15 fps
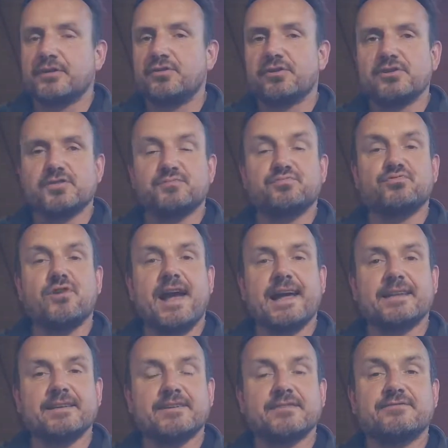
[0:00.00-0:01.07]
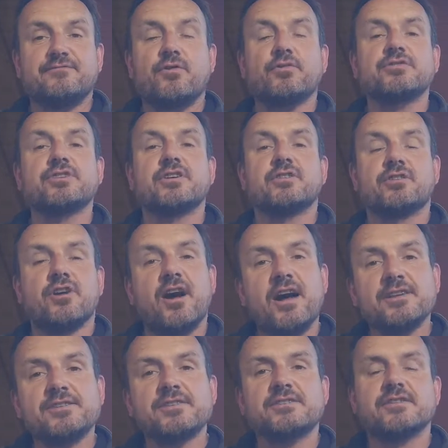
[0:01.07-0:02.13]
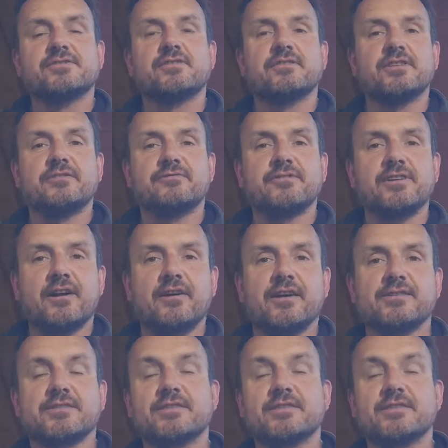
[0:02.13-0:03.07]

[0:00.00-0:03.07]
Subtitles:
You can just practice focusing your consciousness on different areas.